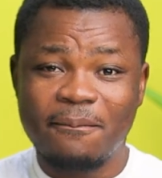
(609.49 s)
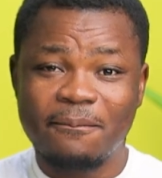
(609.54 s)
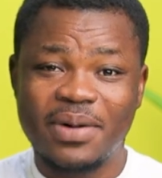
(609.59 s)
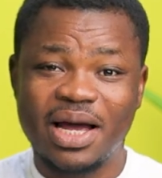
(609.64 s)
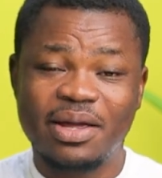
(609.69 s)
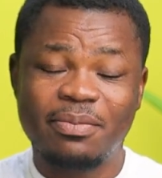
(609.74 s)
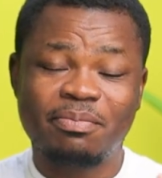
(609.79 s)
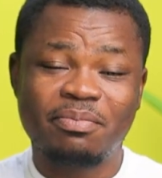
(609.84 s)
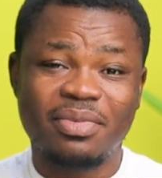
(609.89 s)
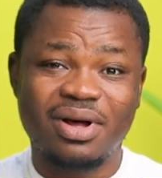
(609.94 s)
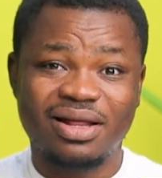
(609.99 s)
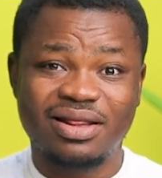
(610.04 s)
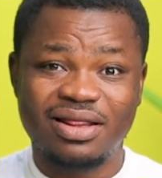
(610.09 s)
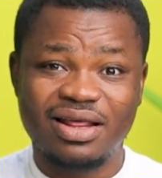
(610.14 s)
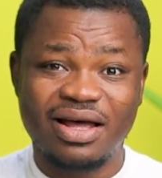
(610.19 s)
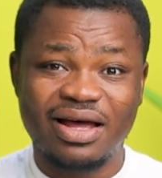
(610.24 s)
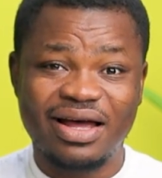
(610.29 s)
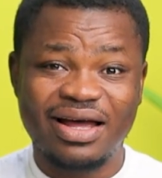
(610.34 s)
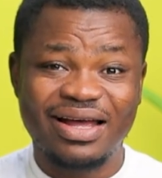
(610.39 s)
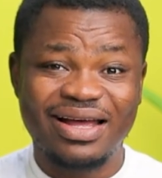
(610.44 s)
my
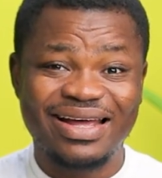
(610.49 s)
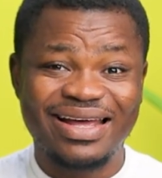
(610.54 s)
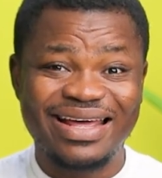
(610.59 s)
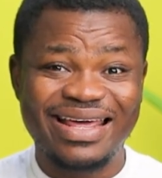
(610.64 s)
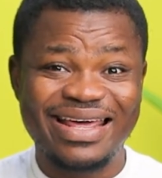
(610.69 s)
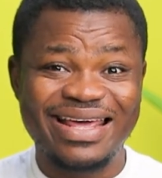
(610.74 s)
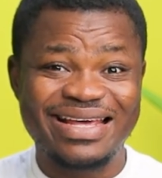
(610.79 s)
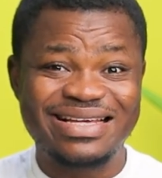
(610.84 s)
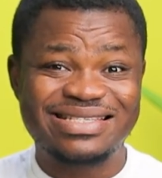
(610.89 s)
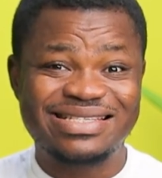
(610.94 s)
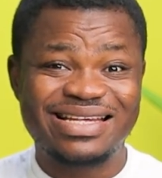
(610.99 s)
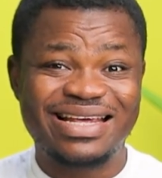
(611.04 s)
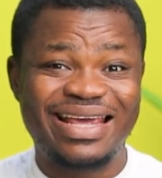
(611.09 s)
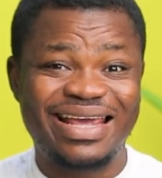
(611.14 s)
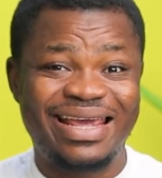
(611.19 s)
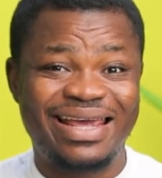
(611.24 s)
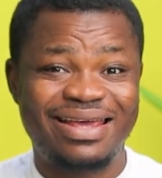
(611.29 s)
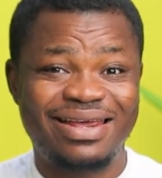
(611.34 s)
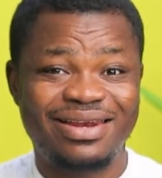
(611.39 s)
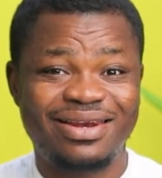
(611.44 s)
mother
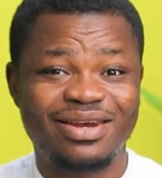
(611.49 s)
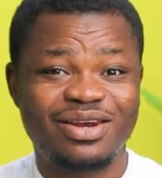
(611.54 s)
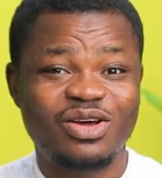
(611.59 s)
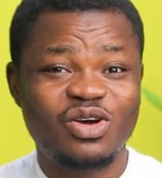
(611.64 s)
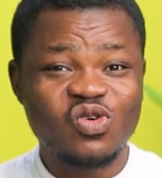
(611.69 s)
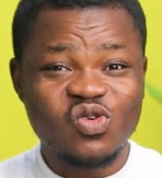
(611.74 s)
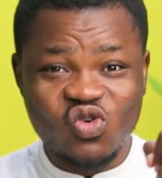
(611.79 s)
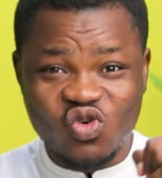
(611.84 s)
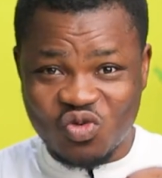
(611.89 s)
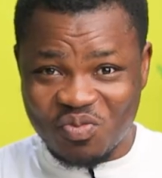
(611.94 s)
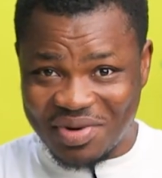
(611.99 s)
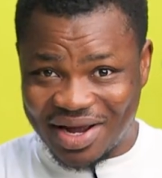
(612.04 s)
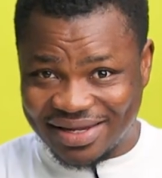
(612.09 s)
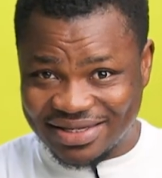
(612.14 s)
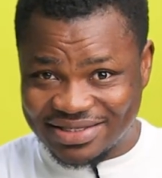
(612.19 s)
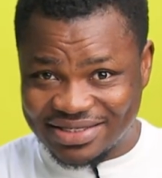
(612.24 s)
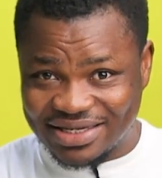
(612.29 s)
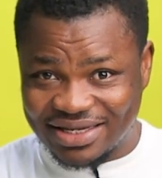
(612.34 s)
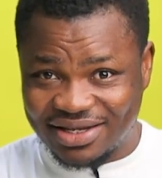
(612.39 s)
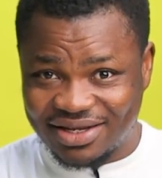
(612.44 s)
is in
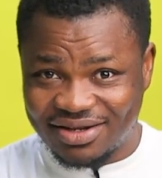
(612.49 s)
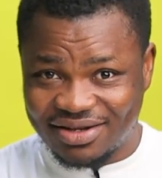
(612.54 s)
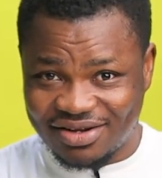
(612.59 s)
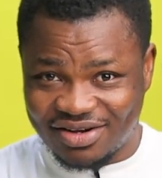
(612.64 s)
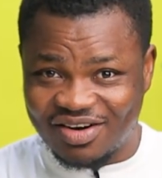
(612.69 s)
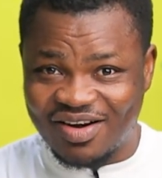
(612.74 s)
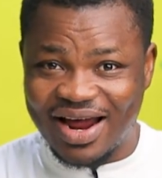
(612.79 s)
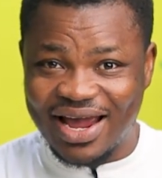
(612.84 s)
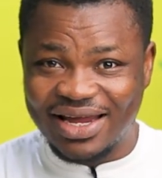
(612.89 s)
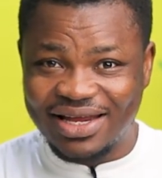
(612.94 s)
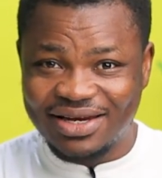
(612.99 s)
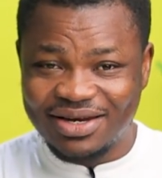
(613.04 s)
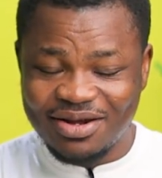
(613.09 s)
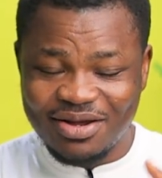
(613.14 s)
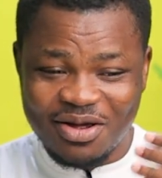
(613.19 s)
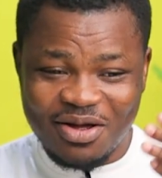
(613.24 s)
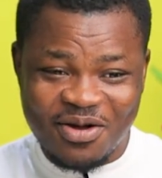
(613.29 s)
Kumasi. All right.